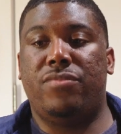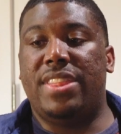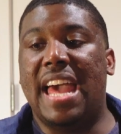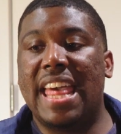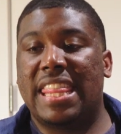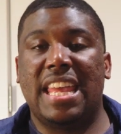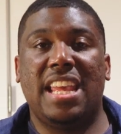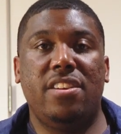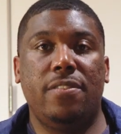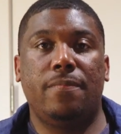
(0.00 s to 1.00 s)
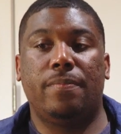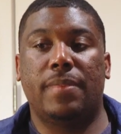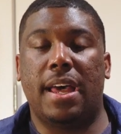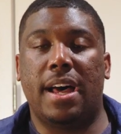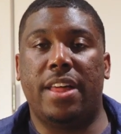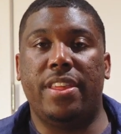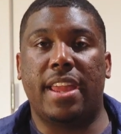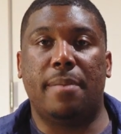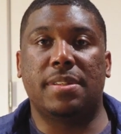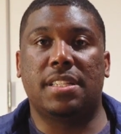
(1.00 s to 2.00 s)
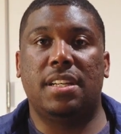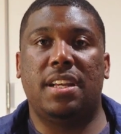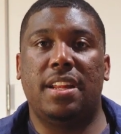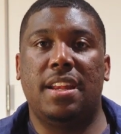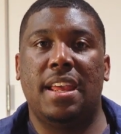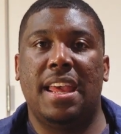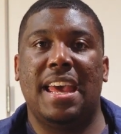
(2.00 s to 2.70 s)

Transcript: that thing, the Amazon